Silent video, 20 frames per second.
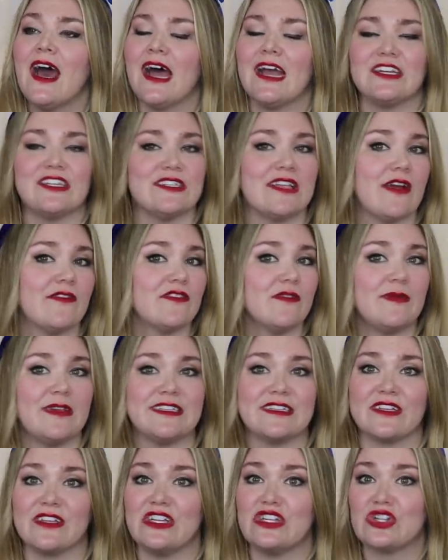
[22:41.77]
I just have to
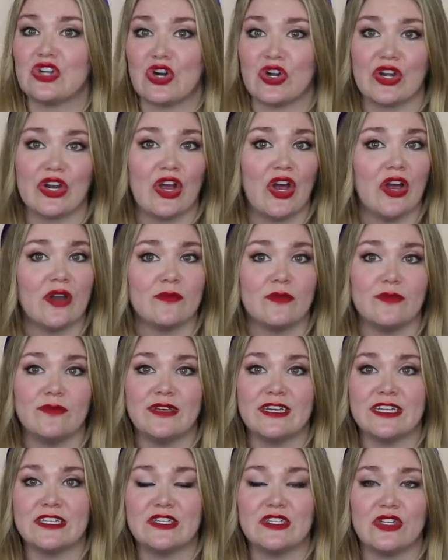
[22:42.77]
basically turn it on when
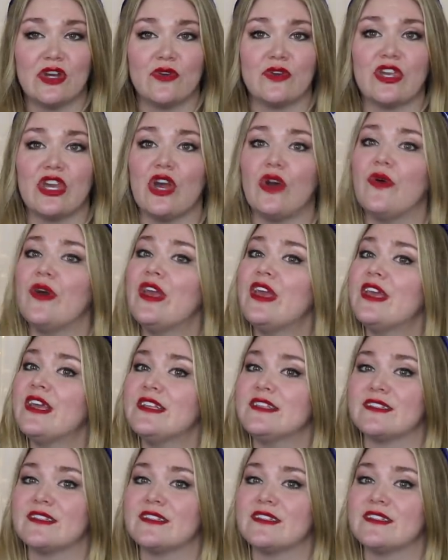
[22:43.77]
we get to Tokyo